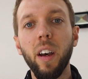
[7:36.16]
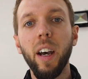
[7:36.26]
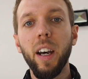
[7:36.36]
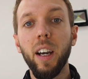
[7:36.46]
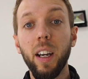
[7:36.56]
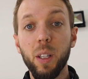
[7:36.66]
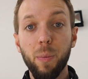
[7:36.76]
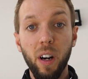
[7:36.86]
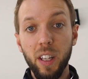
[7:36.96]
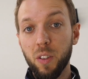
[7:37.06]
As
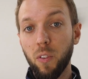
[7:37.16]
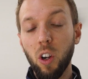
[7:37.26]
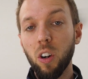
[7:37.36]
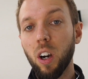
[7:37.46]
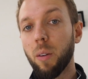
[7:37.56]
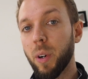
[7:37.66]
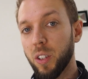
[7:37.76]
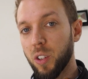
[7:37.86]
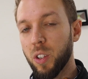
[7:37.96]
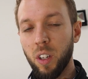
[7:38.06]
part of this vlog, I
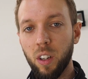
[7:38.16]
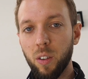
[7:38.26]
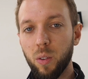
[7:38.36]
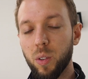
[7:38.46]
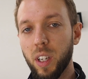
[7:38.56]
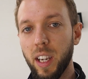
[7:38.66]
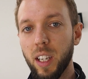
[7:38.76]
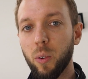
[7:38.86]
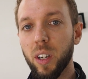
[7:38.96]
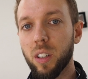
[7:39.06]
might just include a
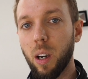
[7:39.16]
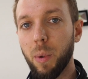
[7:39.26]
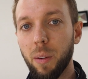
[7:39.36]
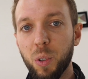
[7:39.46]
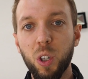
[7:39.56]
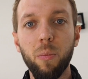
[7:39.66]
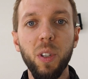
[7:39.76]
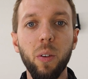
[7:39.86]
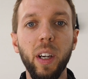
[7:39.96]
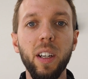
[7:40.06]
quick time lapse showing
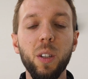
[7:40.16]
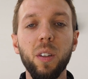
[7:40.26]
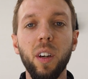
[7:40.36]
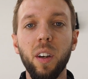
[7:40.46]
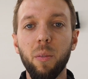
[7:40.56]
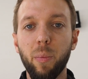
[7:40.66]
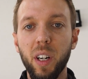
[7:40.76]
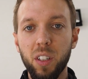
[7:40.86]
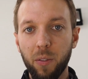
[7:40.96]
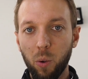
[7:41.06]
me doing it,
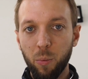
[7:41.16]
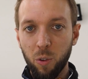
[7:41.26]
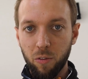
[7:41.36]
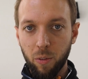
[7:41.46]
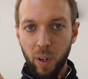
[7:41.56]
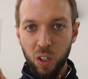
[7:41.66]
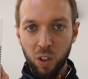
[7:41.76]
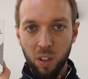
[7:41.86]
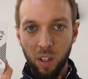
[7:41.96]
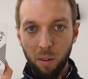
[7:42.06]
but if you want more
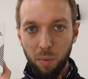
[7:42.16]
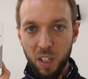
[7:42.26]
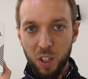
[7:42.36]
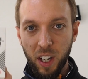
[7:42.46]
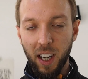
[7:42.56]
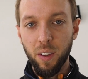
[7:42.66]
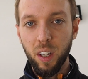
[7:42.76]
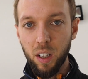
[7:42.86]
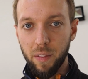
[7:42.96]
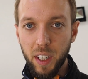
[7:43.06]
information, please check out
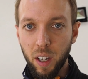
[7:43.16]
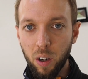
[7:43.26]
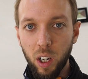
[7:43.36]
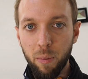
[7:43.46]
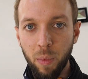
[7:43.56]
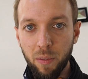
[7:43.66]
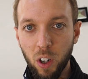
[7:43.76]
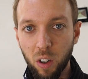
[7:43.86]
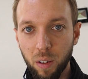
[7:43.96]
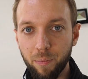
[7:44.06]
the other video in my
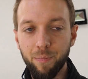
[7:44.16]
vlog.